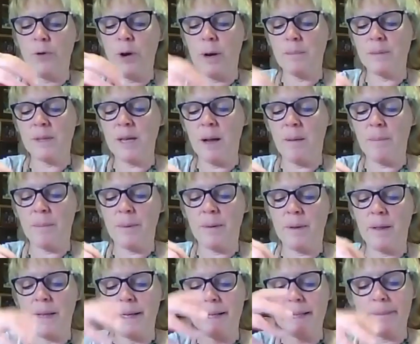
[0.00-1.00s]
ripped up
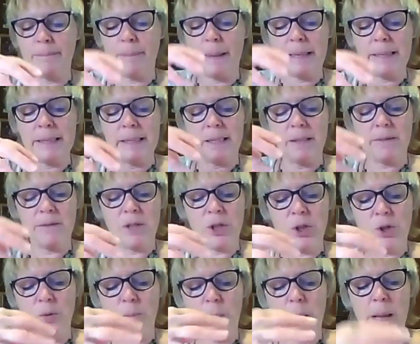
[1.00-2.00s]
little pieces of
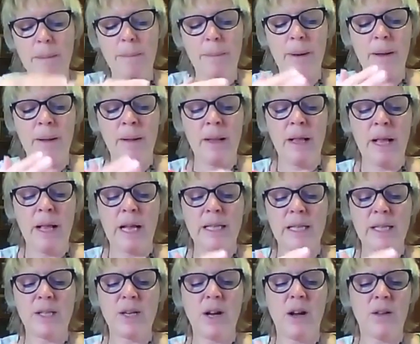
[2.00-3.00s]
tissue paper
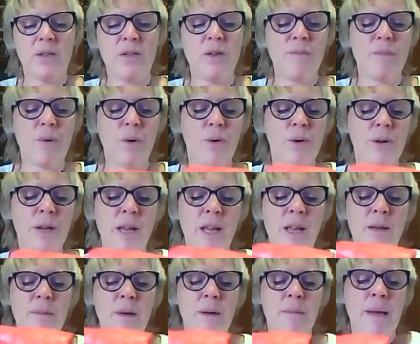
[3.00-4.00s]
and stuck them on
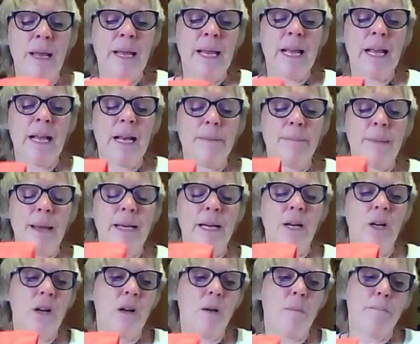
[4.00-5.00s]
him and made
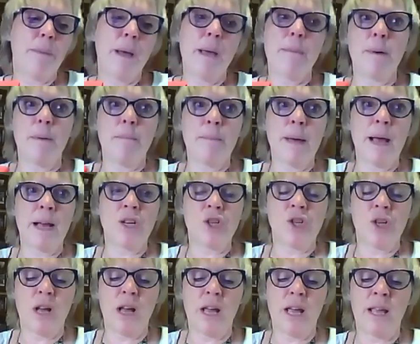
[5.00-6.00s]
like a paper
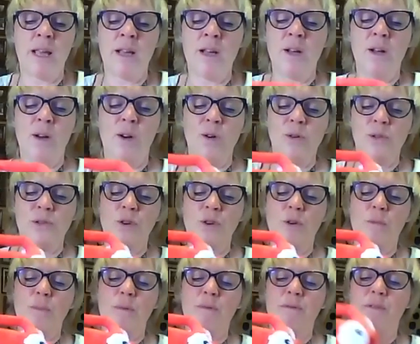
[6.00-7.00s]
mache on
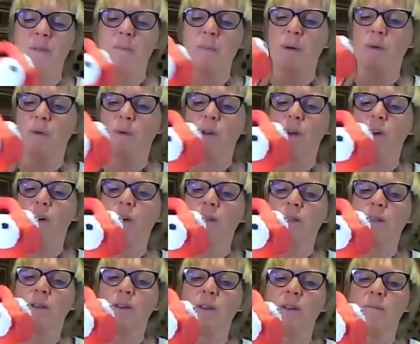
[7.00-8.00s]
top of the milk
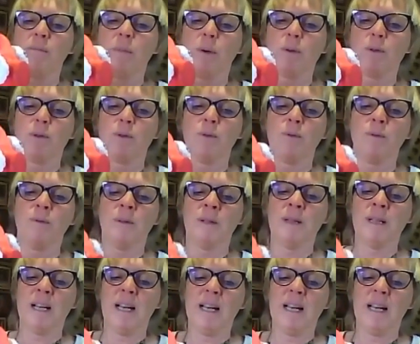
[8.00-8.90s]
carton bottle.